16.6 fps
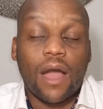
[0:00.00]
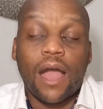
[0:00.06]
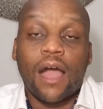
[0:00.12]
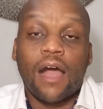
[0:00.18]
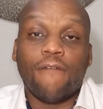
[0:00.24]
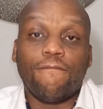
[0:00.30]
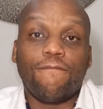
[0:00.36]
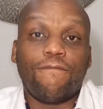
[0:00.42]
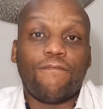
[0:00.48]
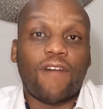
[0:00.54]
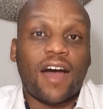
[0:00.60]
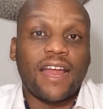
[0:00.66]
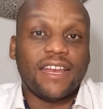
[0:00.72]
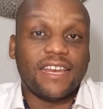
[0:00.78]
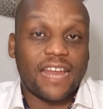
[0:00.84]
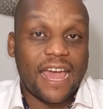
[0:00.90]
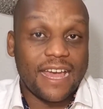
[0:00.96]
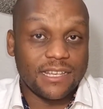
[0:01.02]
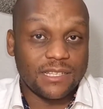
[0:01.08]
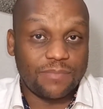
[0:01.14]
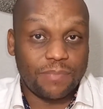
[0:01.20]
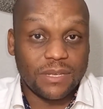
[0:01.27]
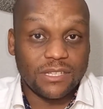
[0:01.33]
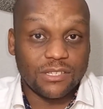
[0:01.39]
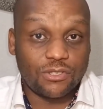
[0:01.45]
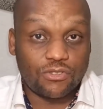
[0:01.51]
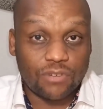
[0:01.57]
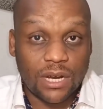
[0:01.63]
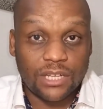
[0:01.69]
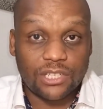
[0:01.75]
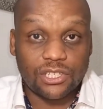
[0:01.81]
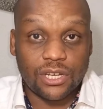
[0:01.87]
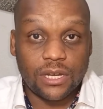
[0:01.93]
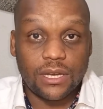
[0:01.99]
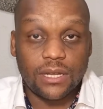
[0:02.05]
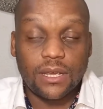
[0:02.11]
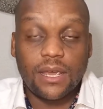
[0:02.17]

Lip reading: a fund has been structured